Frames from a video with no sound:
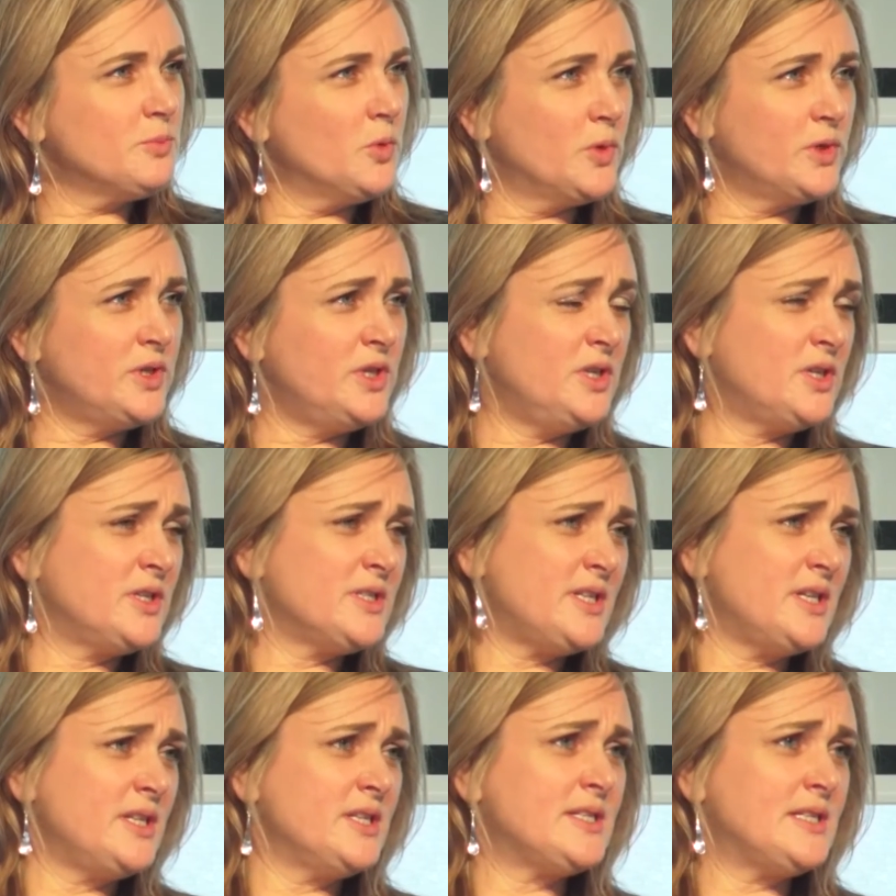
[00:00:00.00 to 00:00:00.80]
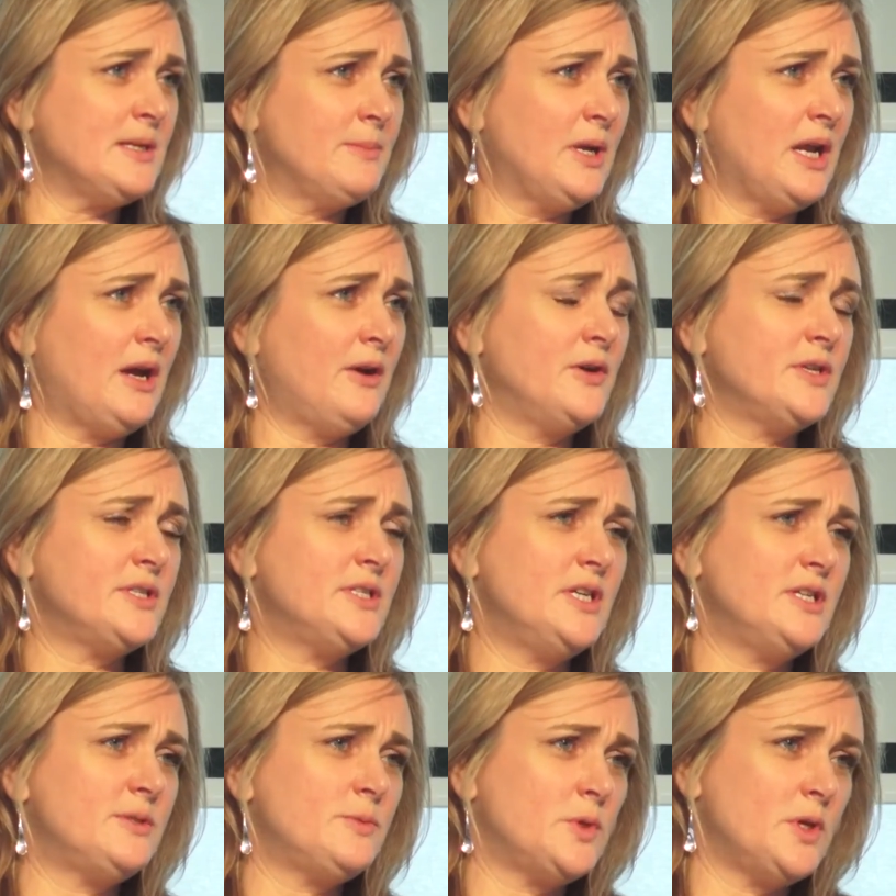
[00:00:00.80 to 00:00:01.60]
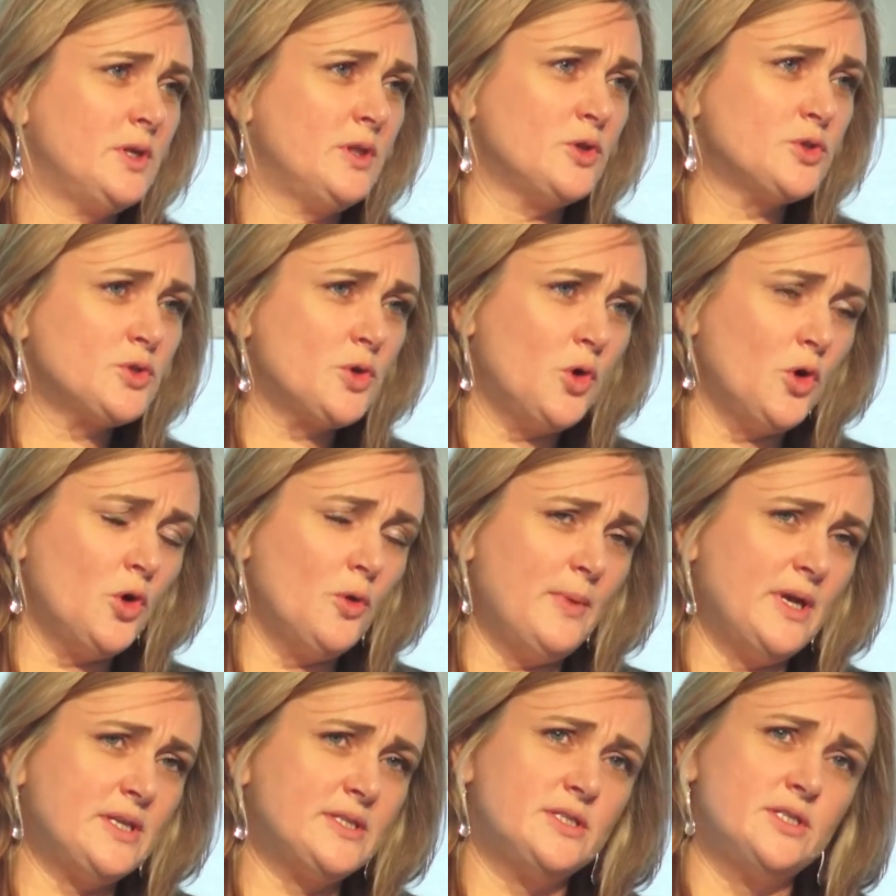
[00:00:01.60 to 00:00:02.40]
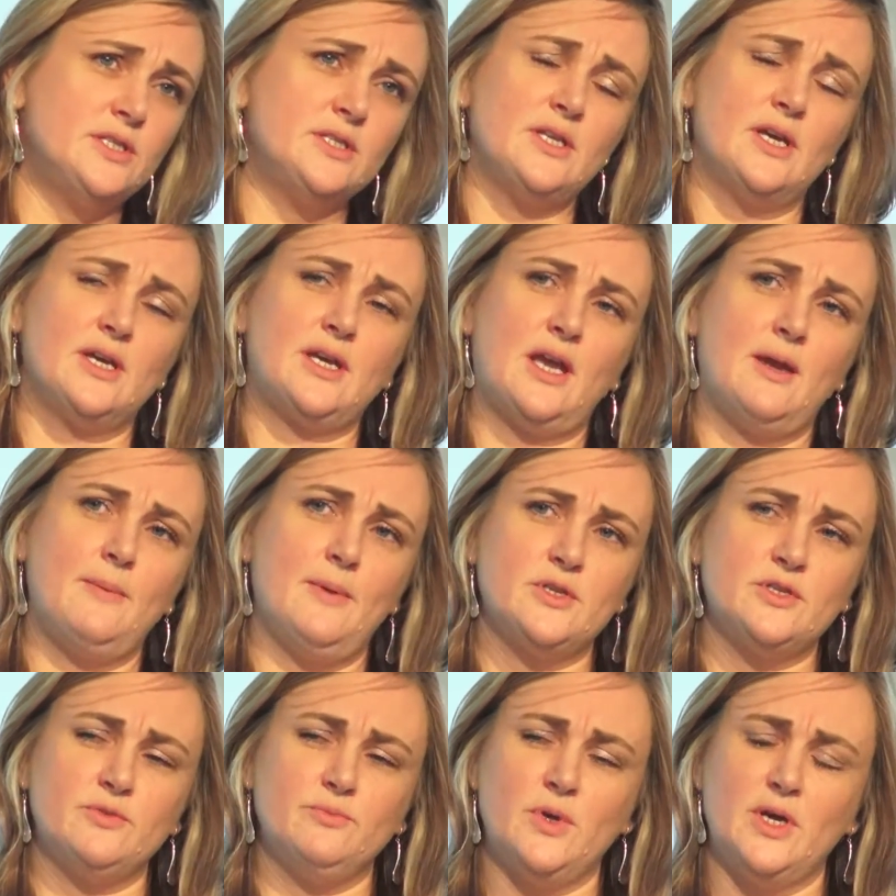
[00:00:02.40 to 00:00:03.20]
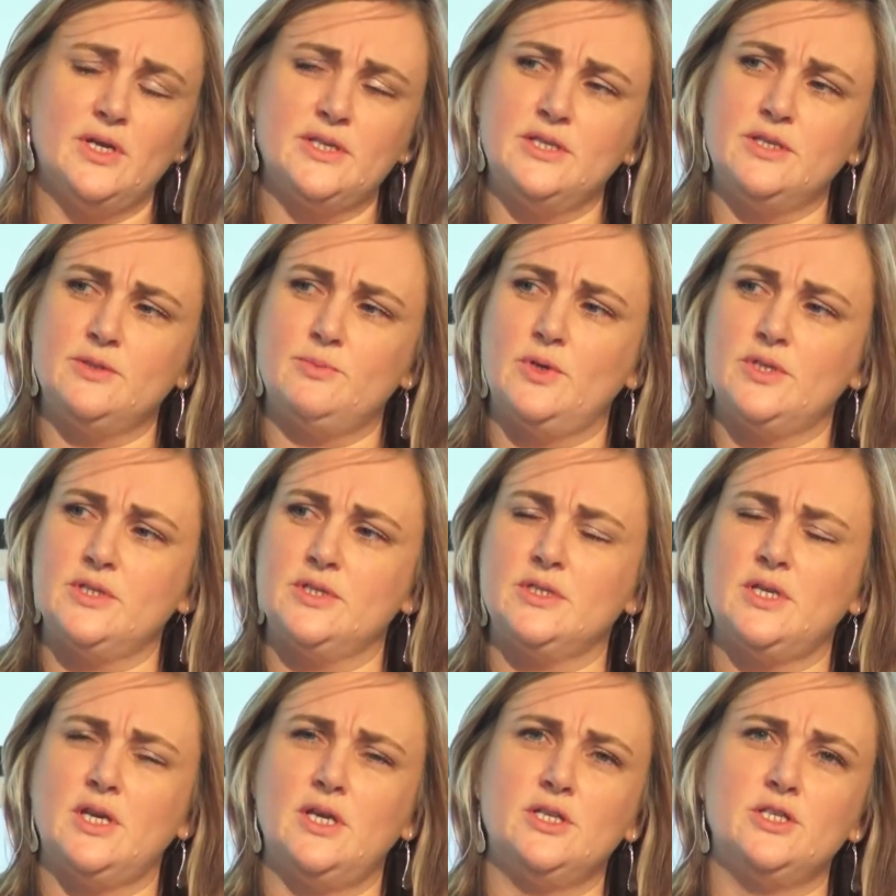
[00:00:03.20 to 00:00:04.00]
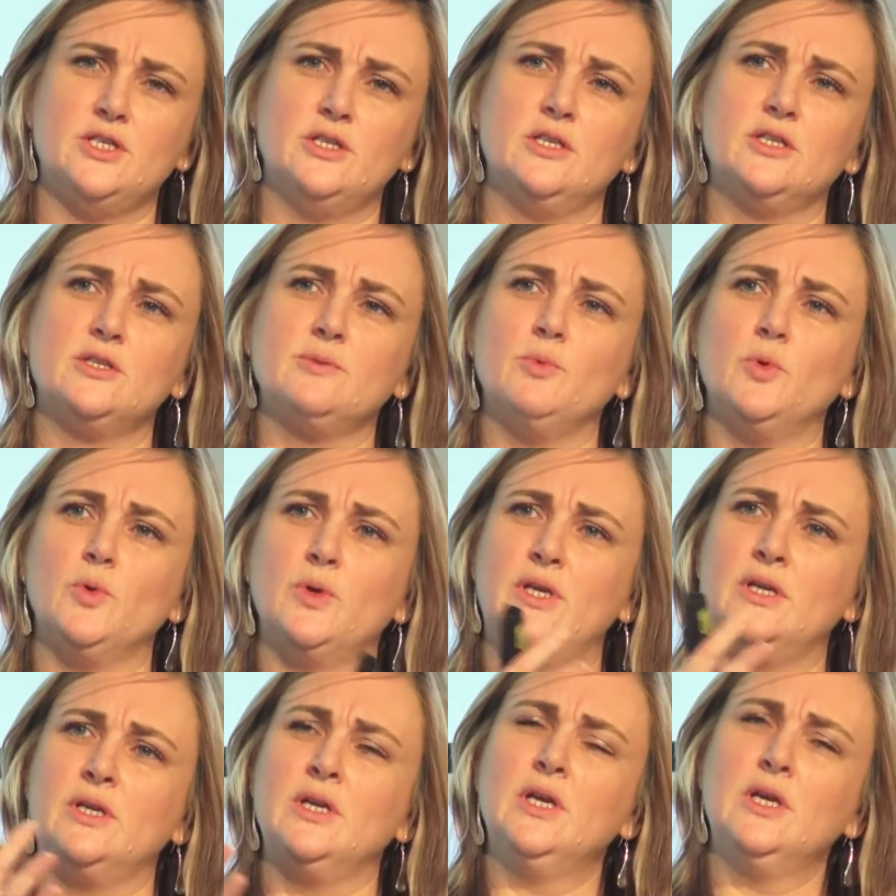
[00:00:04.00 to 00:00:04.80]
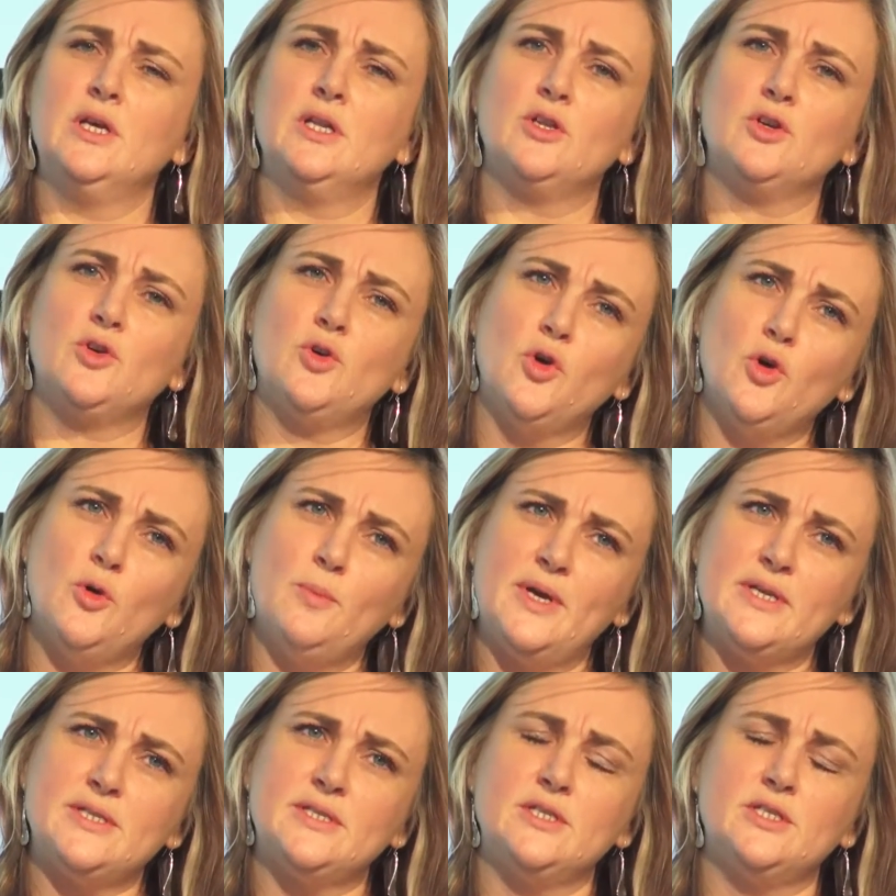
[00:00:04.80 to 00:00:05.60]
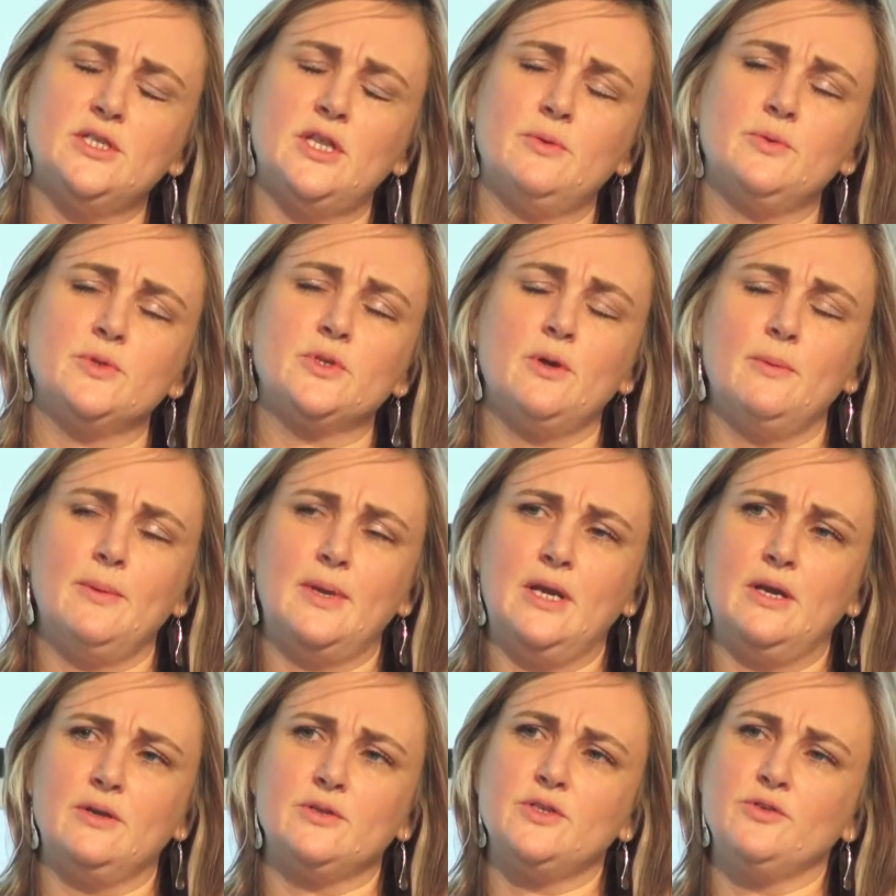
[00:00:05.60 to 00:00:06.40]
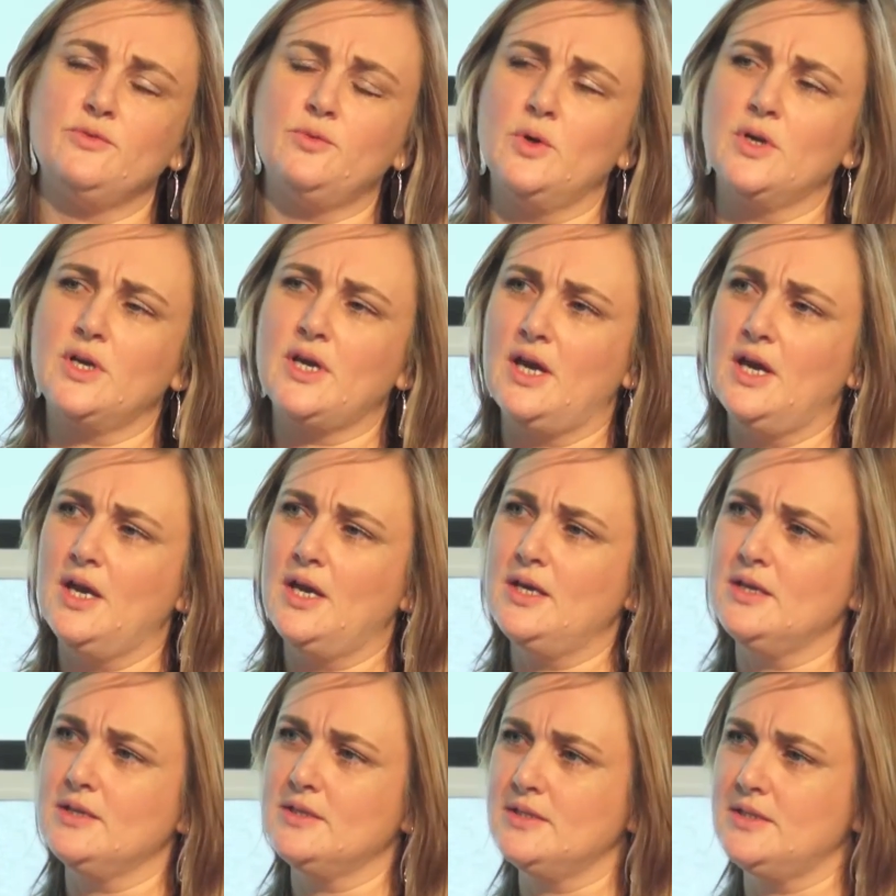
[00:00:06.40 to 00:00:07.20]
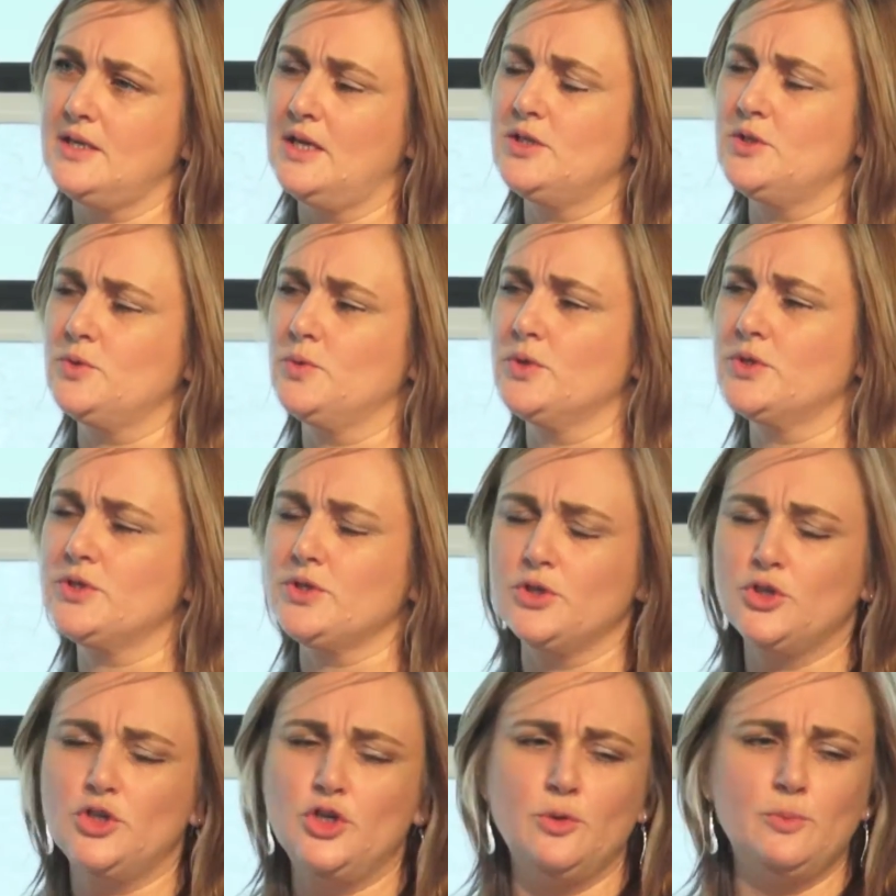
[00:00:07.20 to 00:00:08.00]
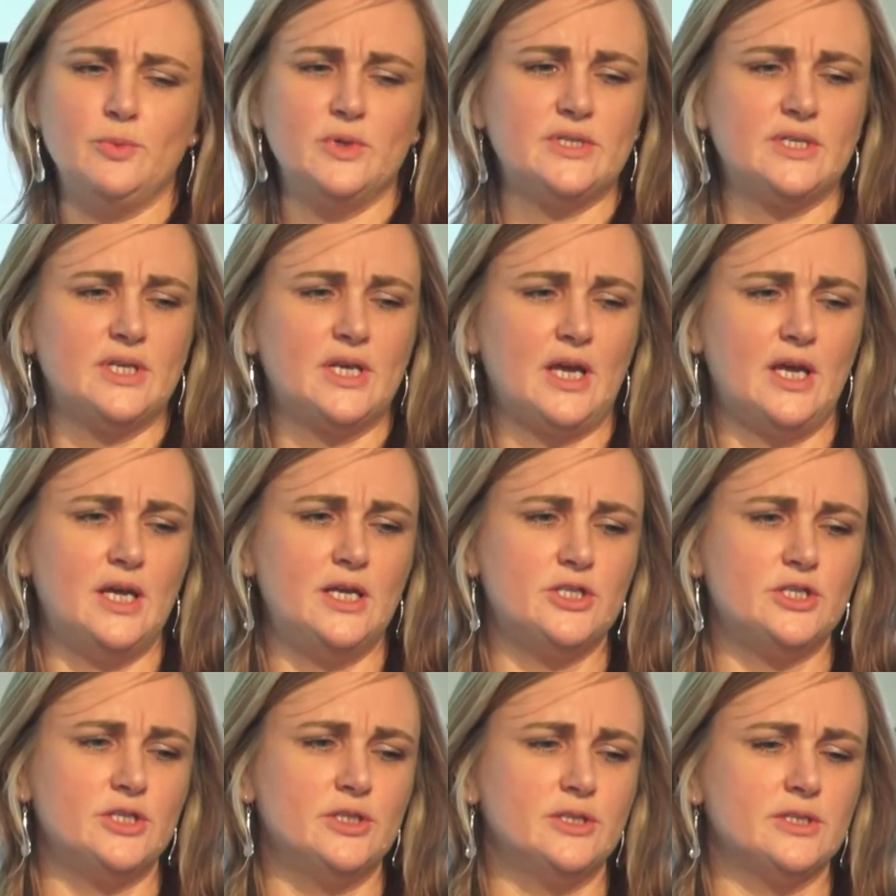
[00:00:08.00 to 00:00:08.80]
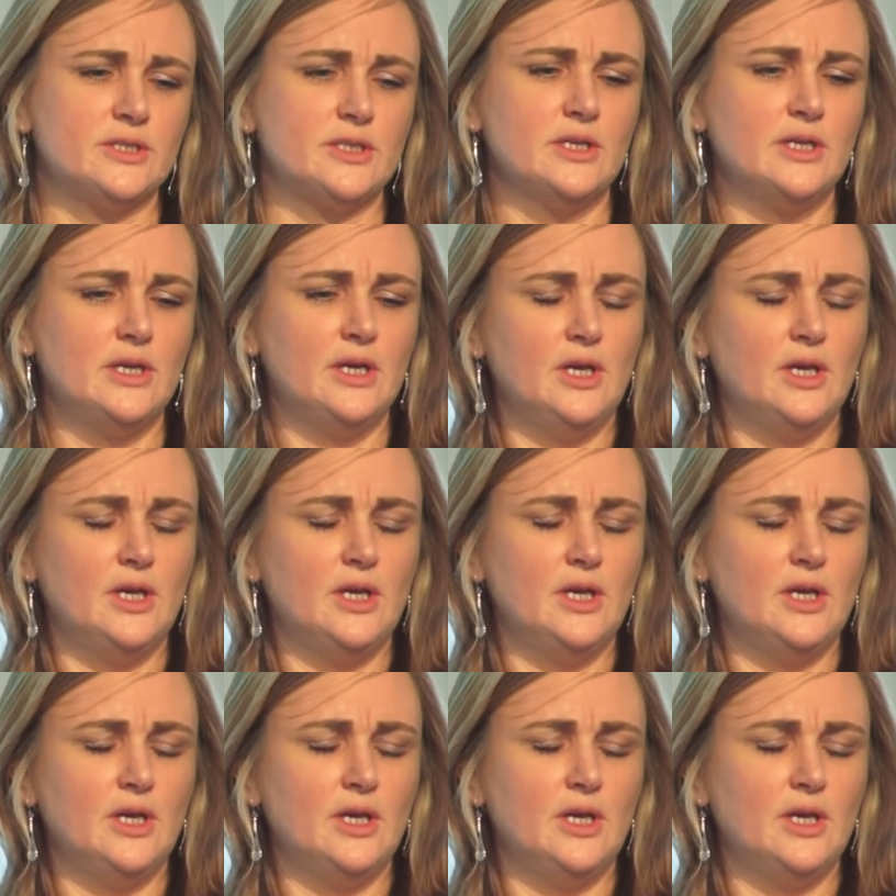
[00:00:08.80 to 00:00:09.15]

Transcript: morning, you can see the similarities between those core messages that came out of Martin's presentation this morning, the core message that was coming out of what Guy has said to us on numerous occasions.